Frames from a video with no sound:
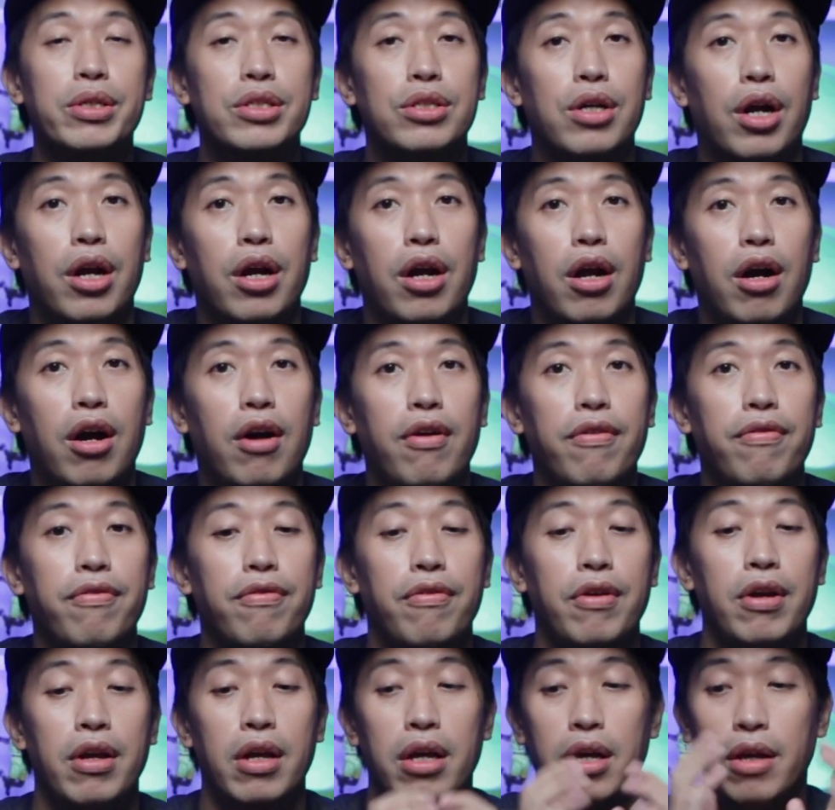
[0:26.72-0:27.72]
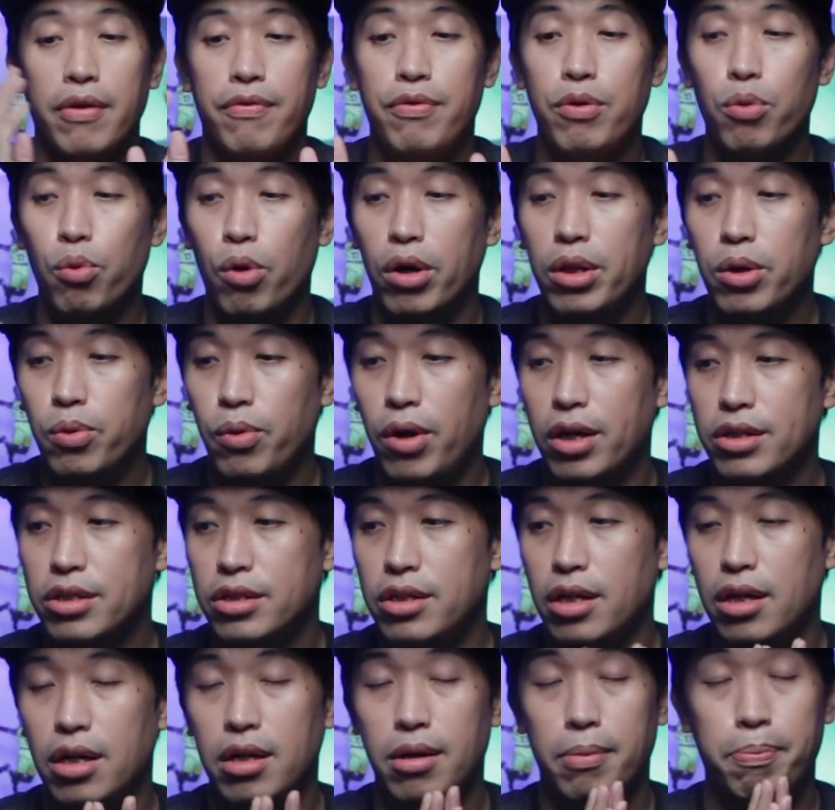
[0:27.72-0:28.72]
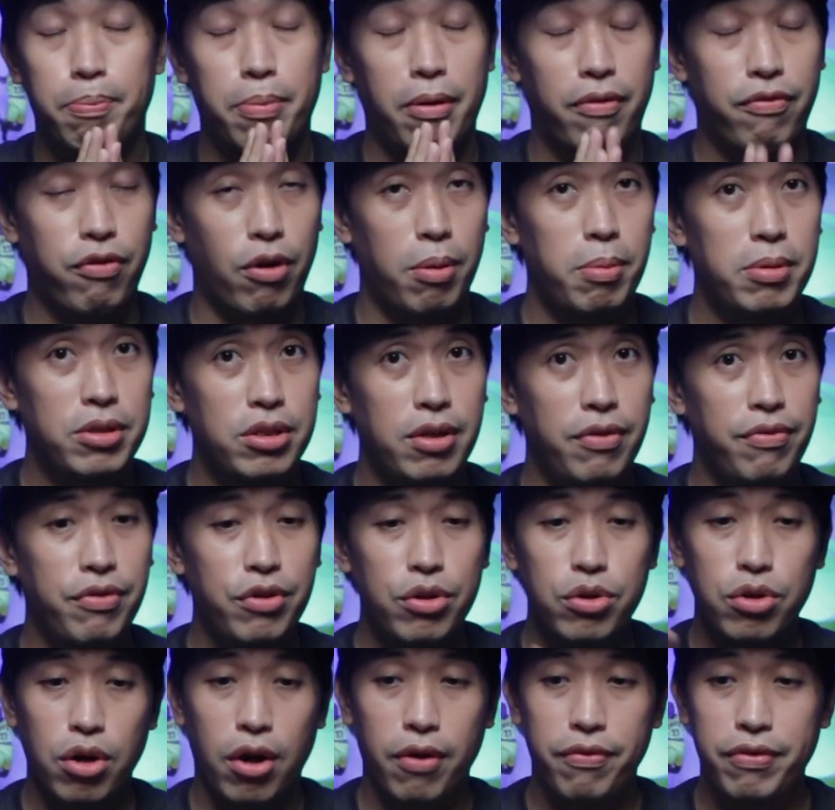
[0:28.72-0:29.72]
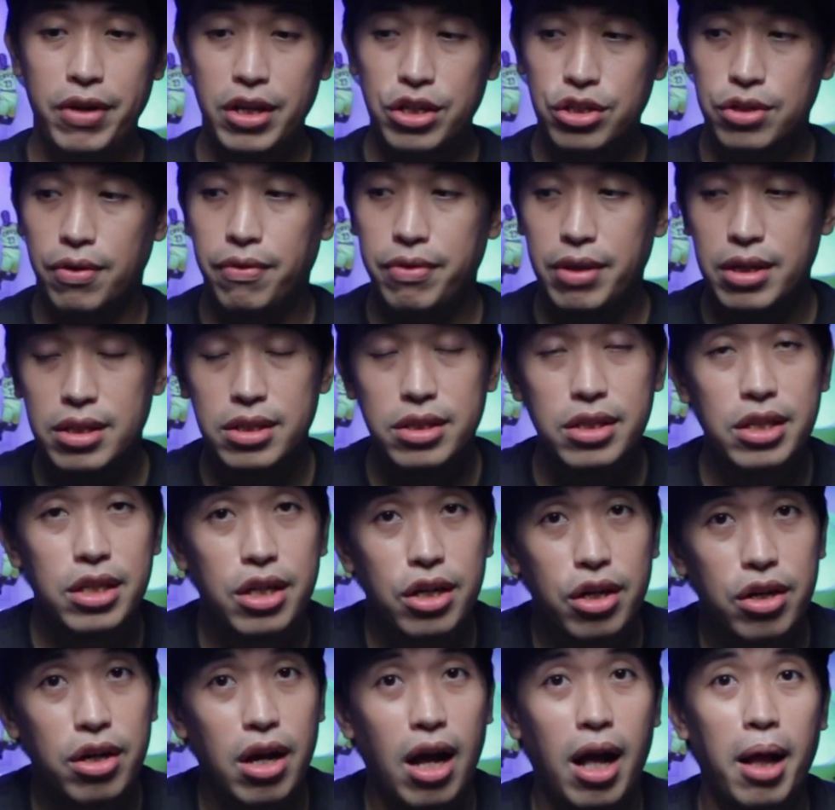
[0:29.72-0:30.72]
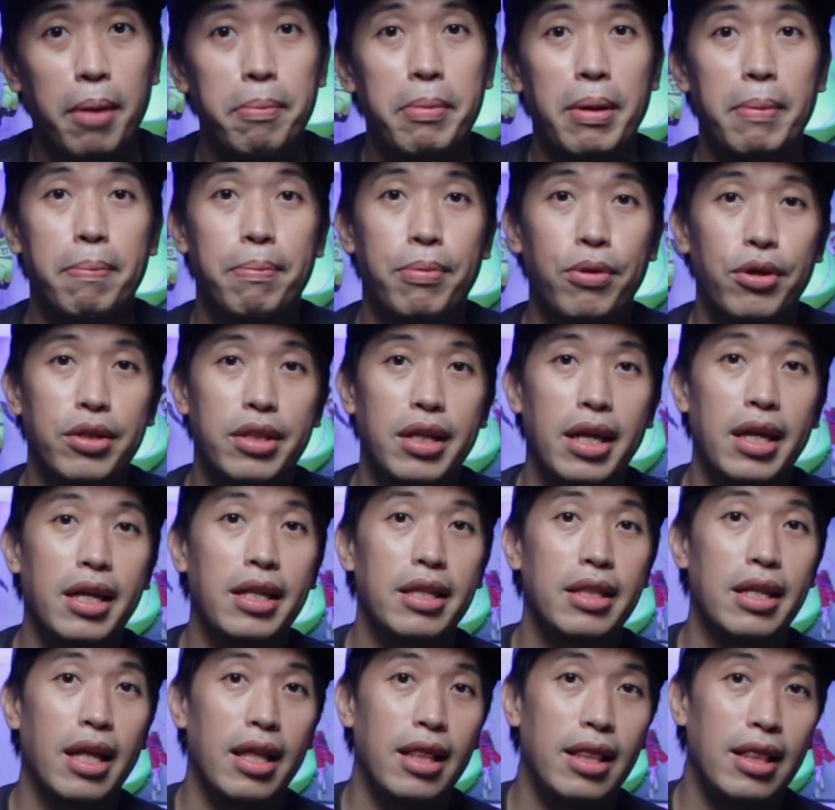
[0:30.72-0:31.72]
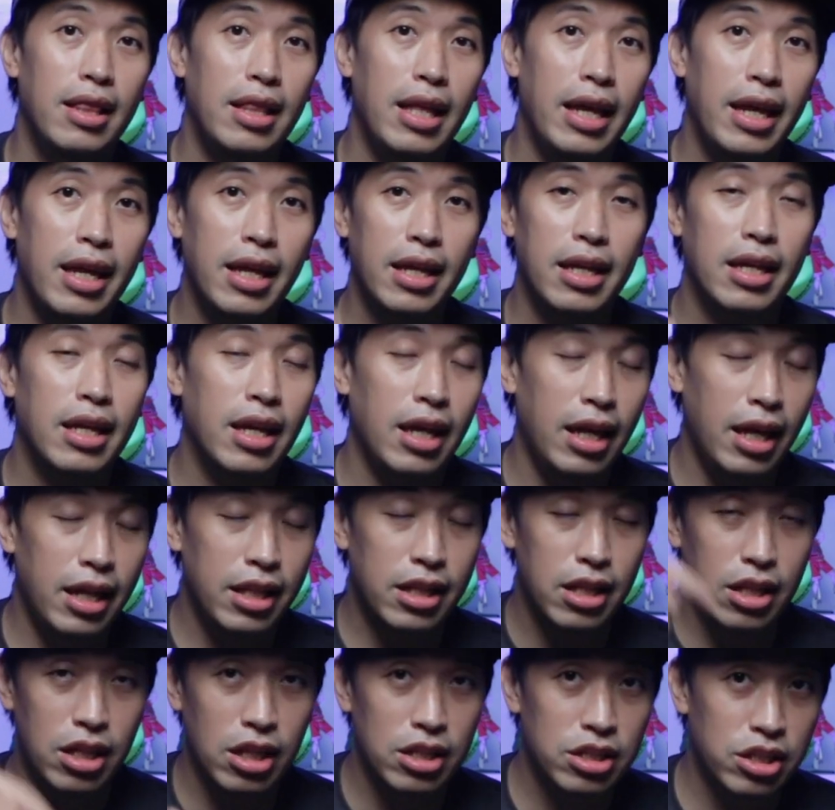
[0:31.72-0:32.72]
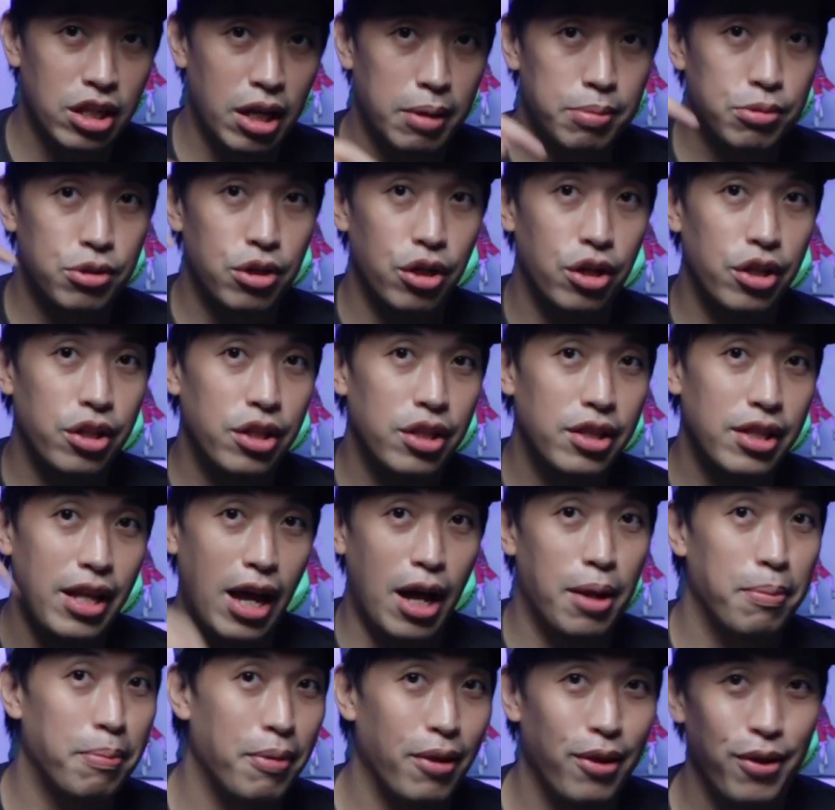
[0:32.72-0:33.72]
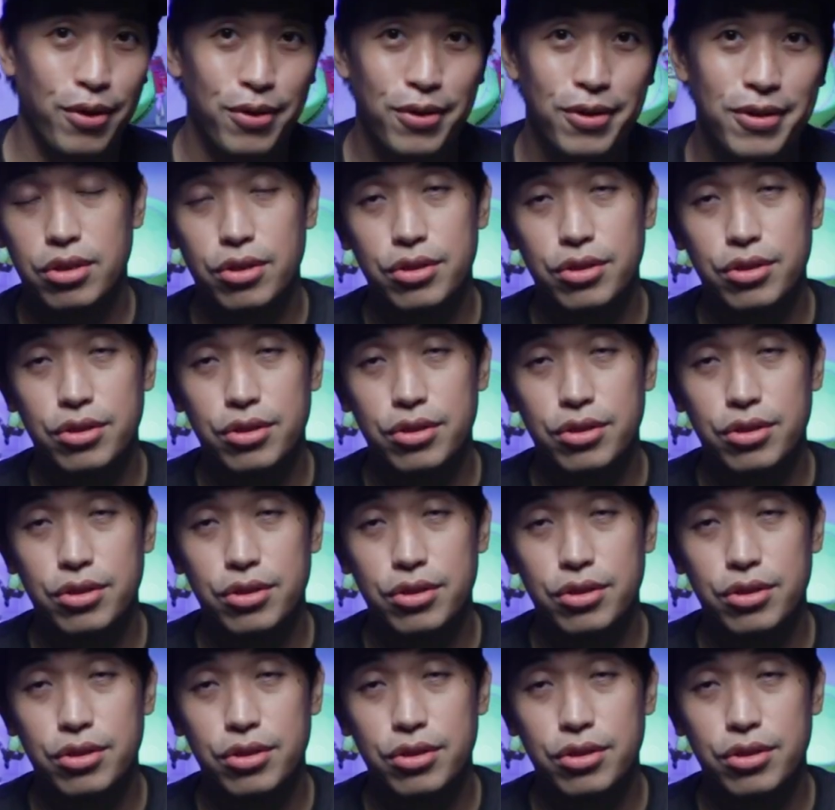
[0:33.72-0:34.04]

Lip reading: we start off, if you want to watch the performance review of each of these sneakers, I'll be putting the link in the description down below.